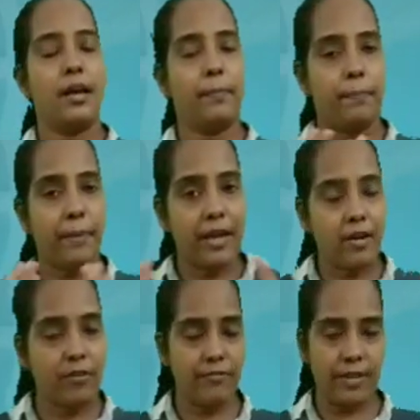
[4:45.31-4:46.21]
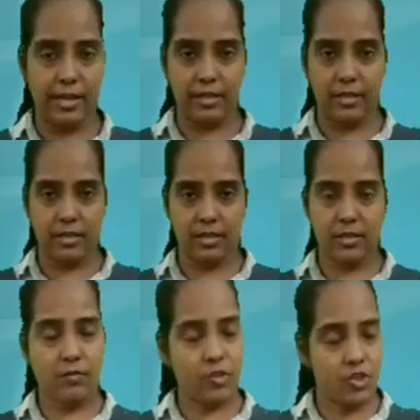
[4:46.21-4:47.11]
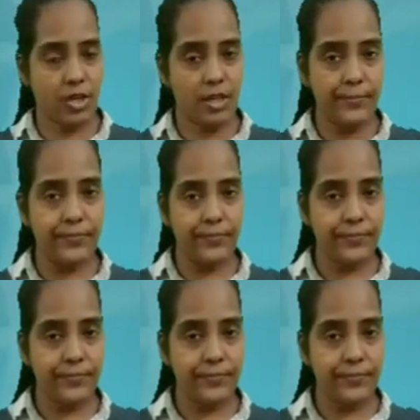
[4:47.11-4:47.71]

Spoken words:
a pair of lines which are